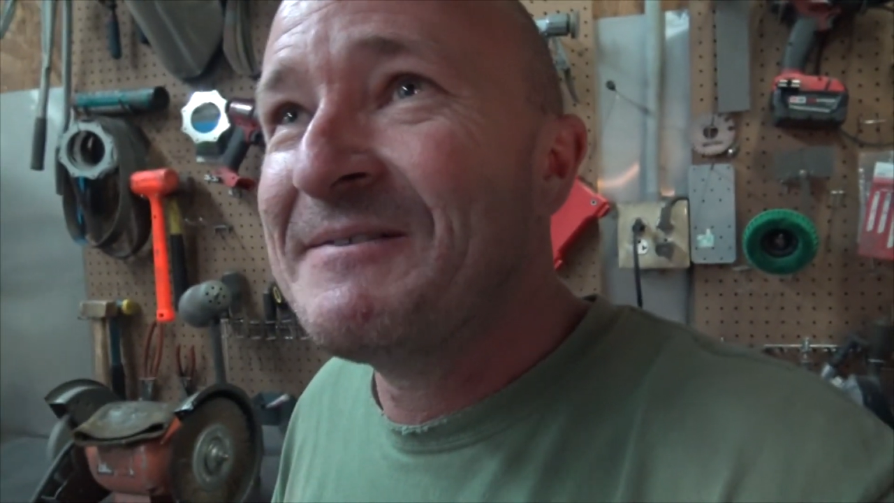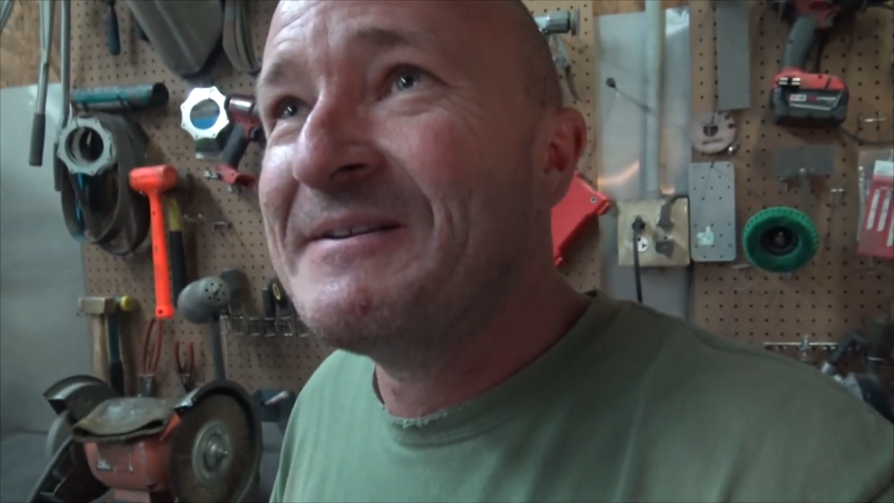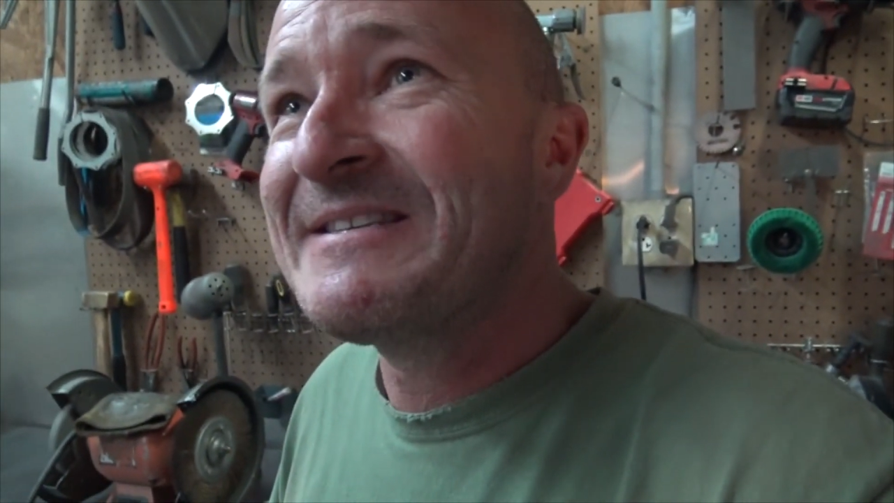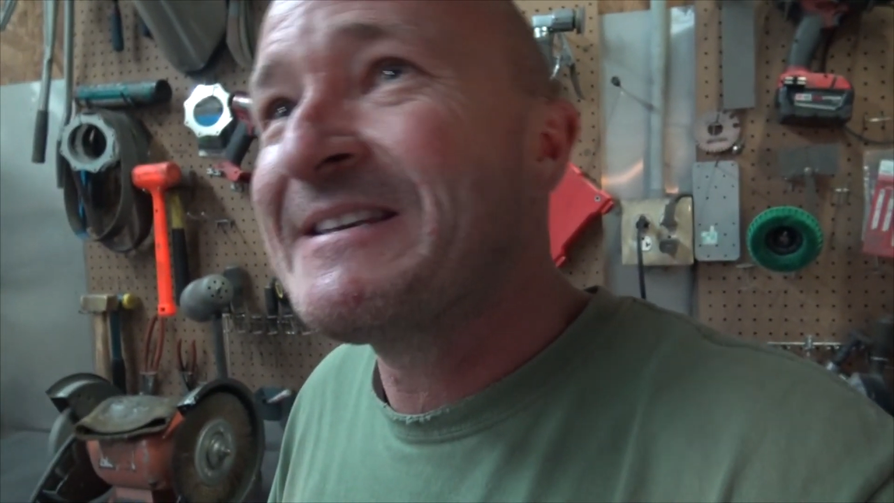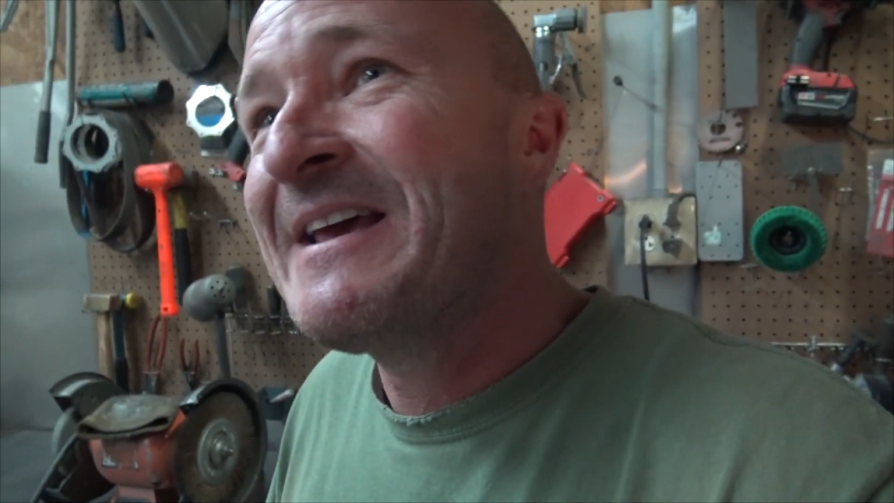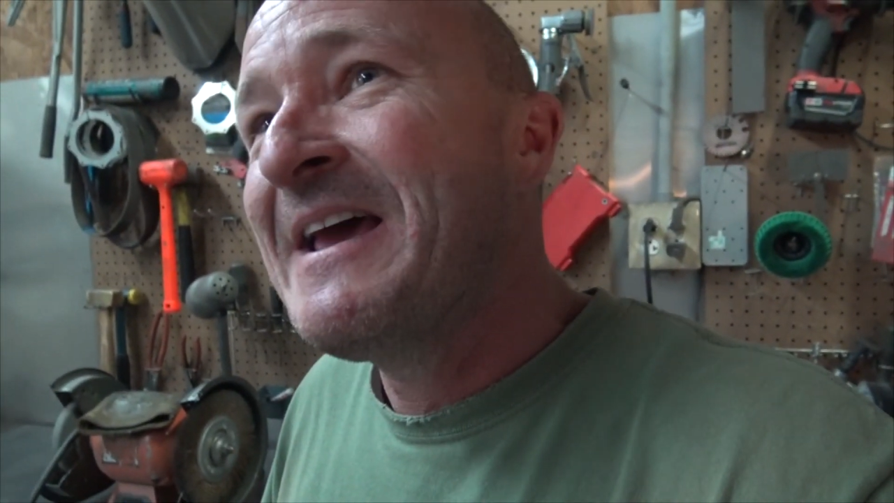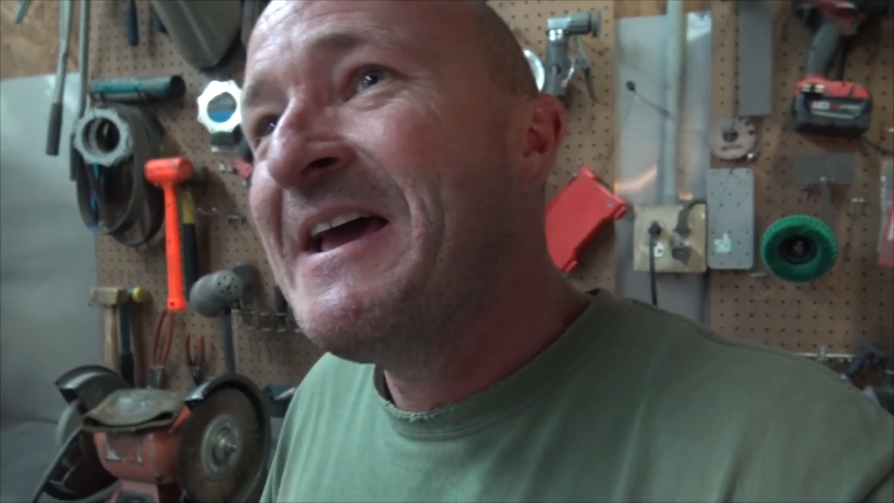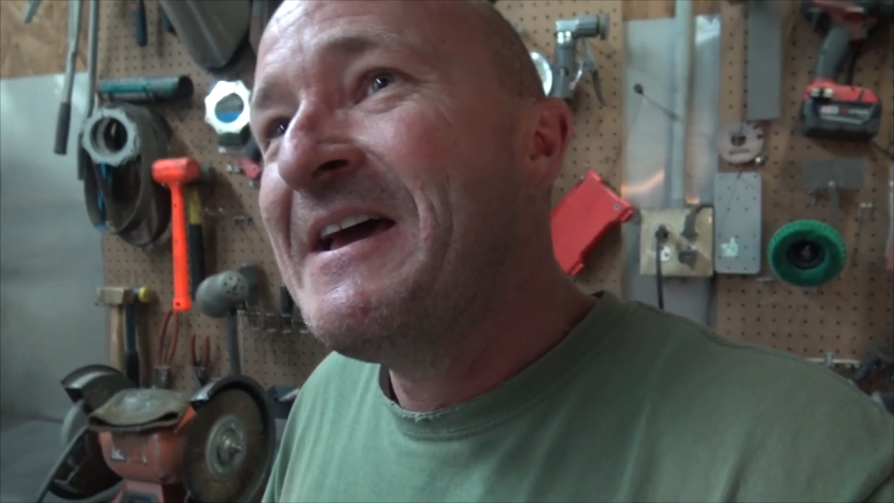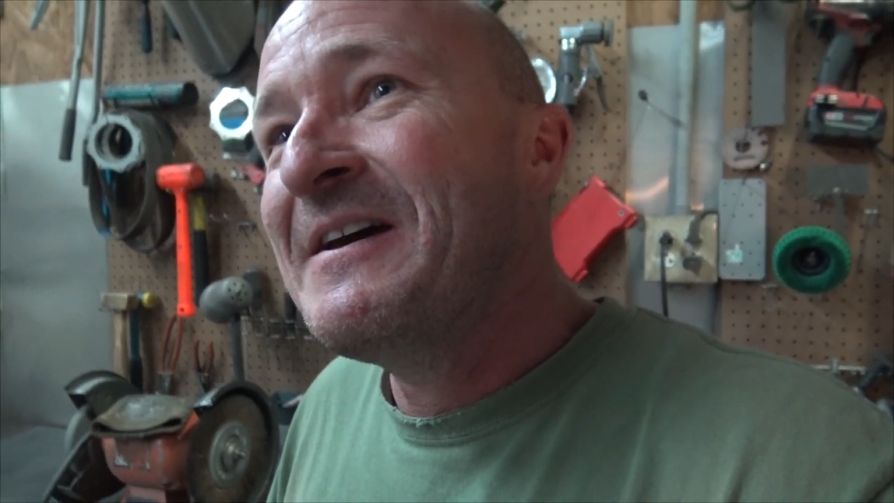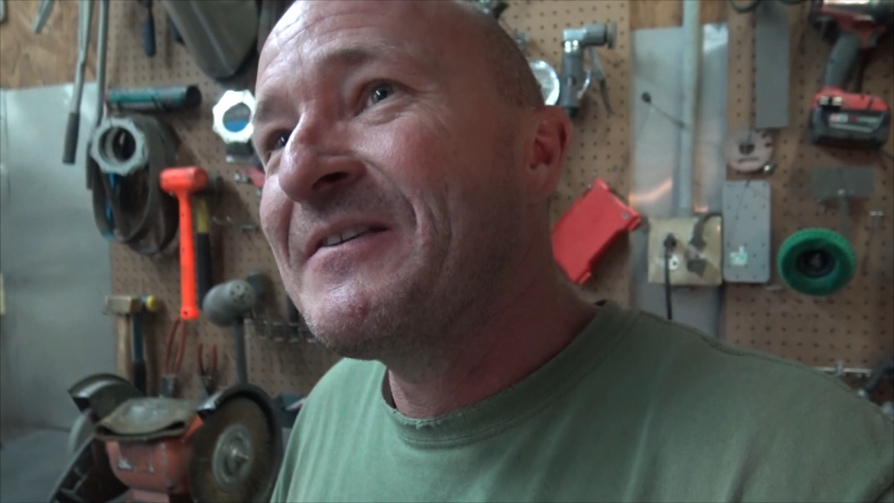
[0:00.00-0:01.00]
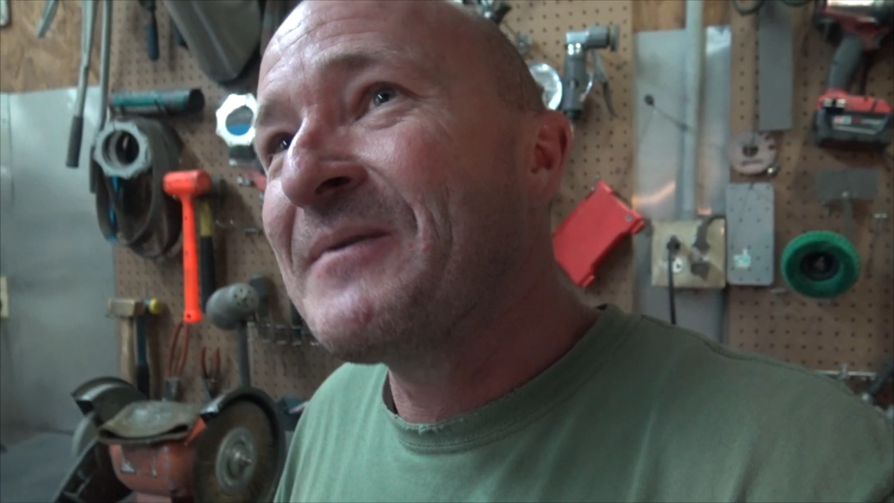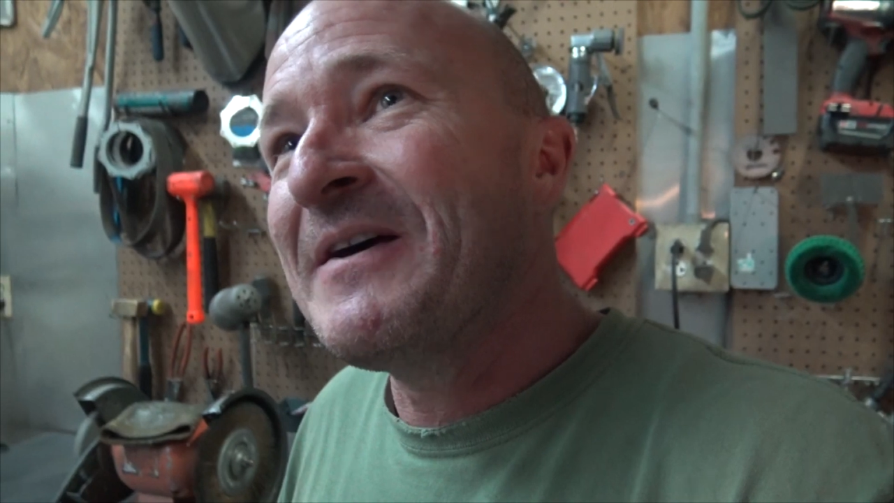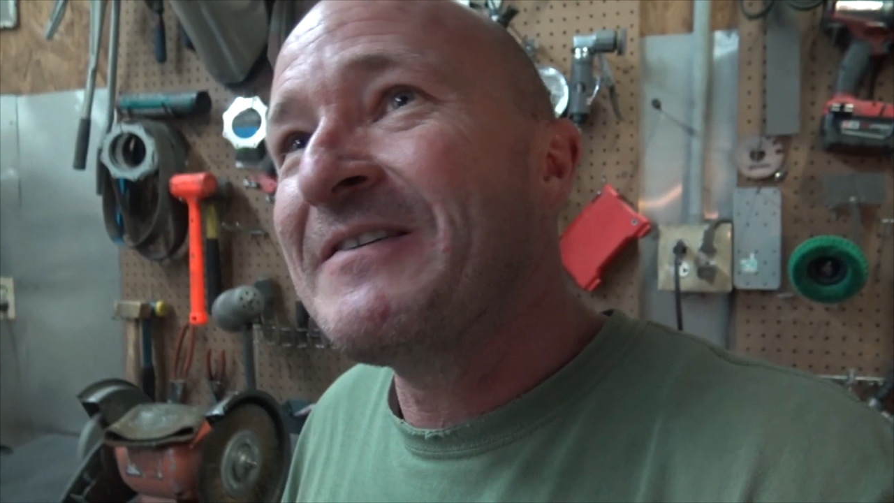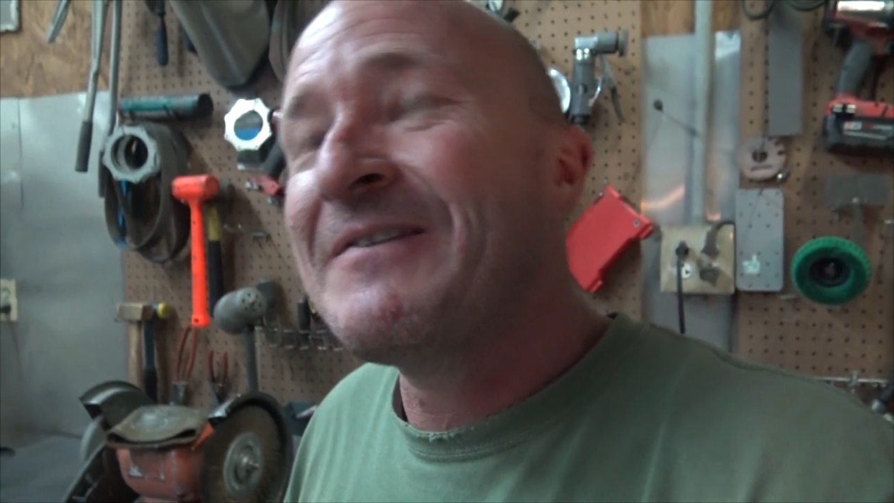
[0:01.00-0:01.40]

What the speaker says: It was what I was